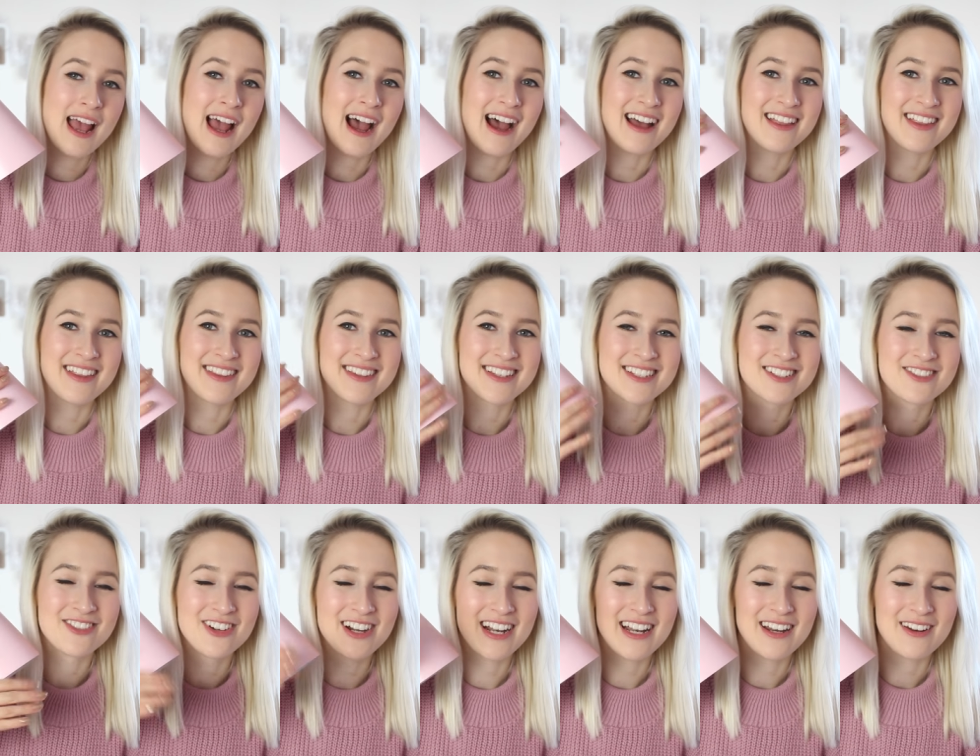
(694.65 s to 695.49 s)
And then
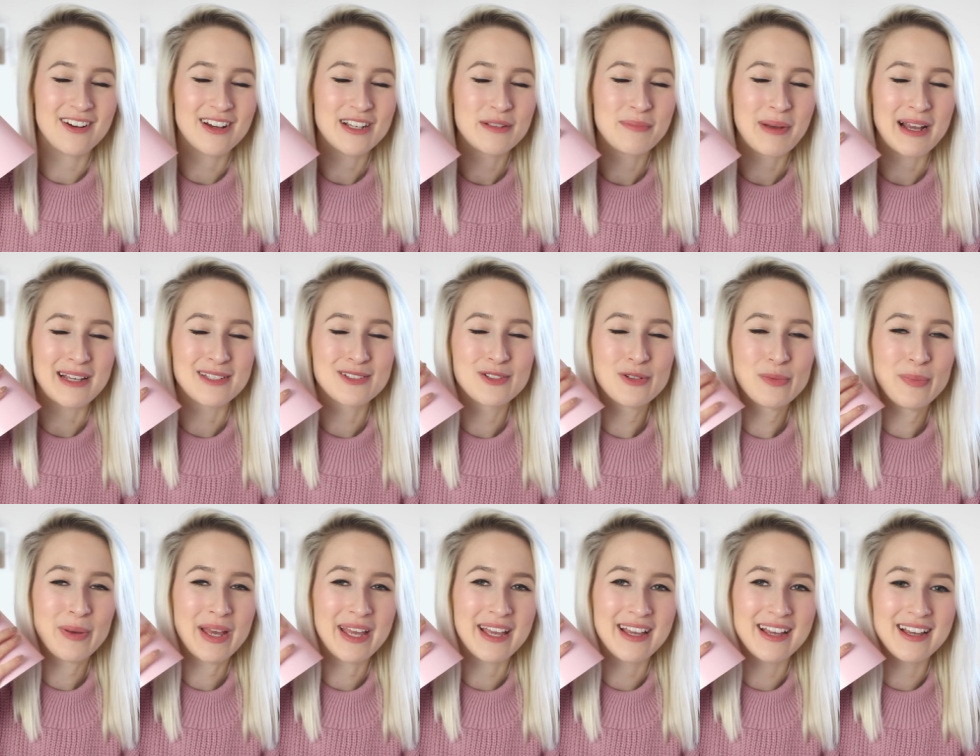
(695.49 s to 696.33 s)
this really nice pastel
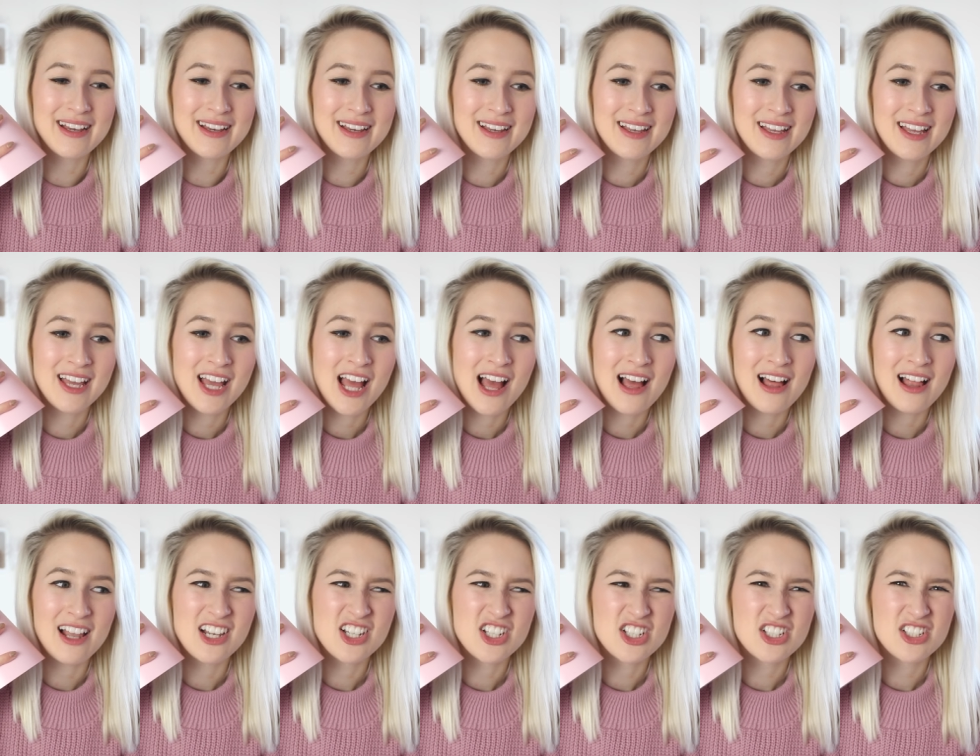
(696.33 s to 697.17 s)
pink
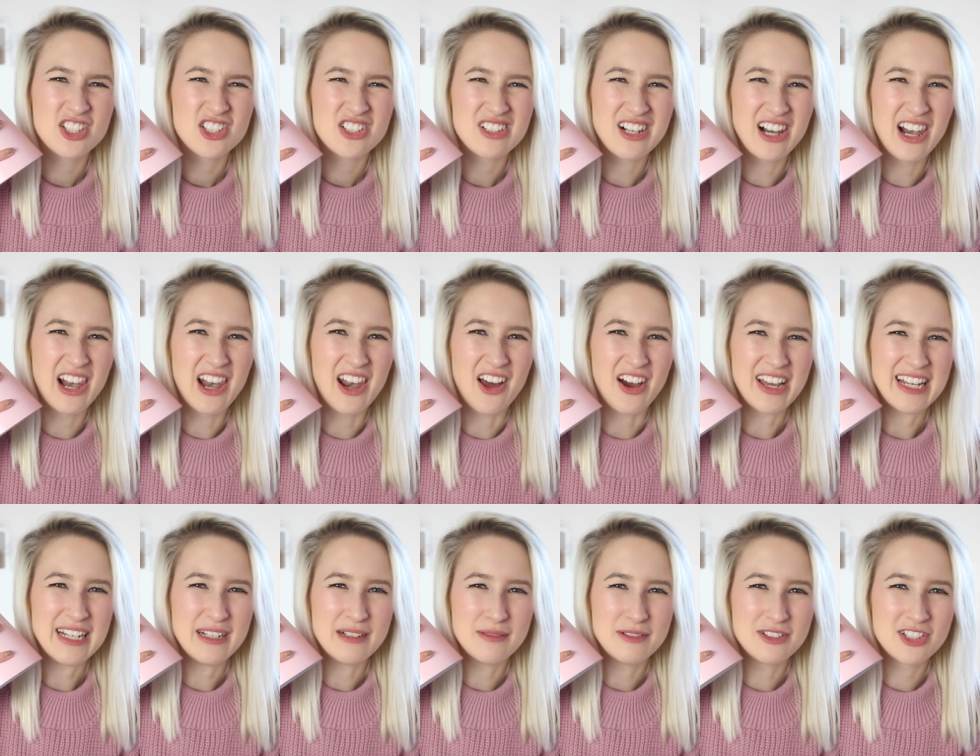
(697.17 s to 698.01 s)

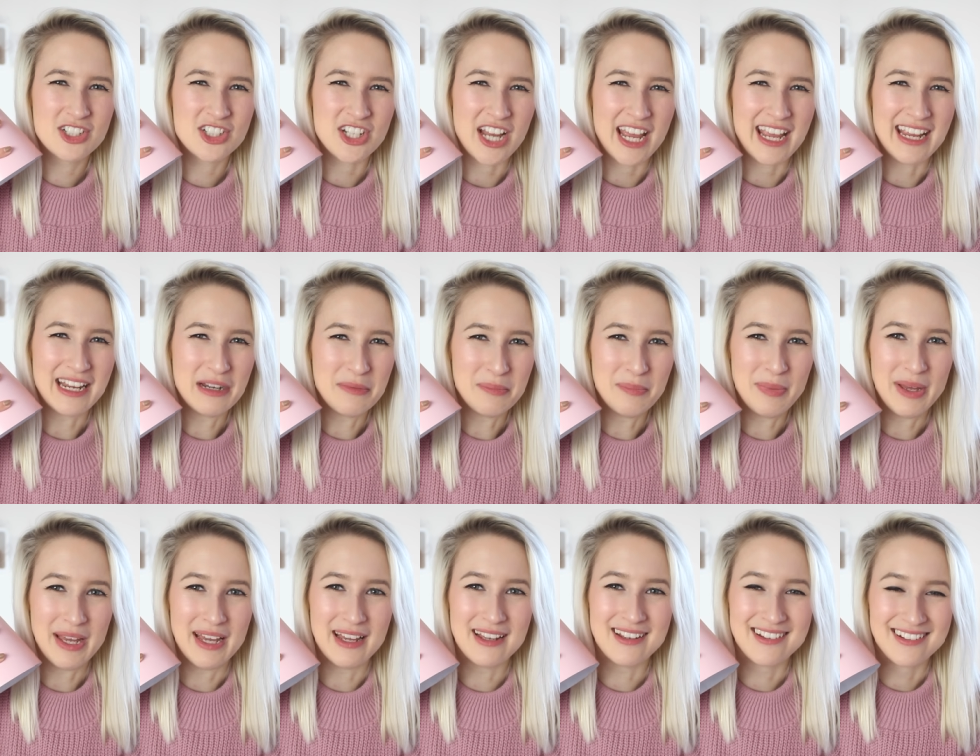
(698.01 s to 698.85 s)
light shade
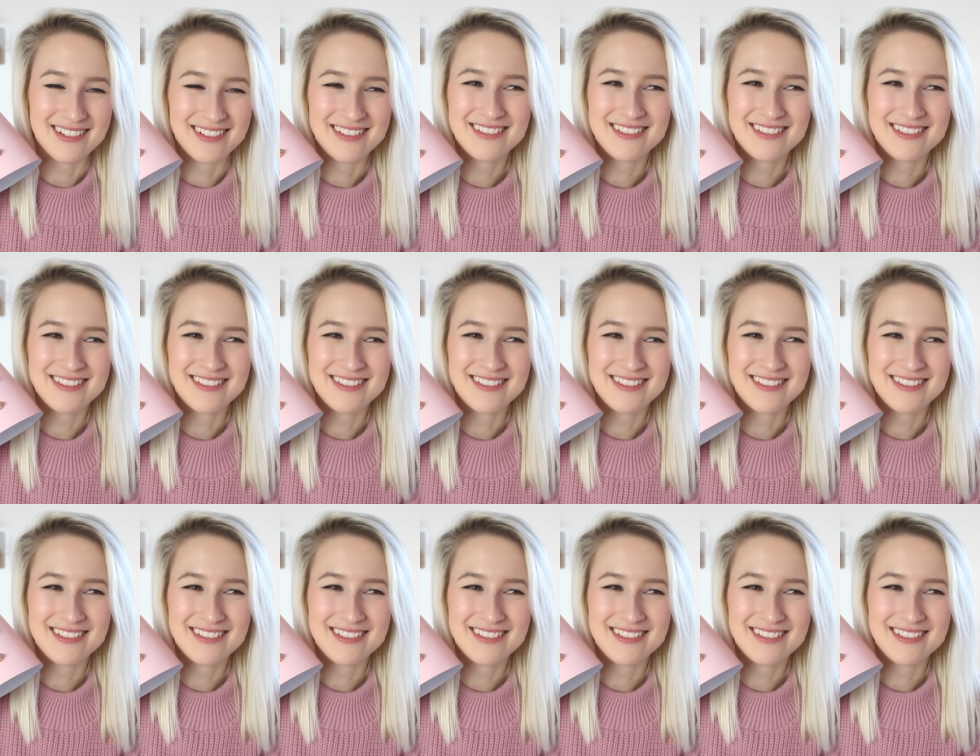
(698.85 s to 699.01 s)
bit.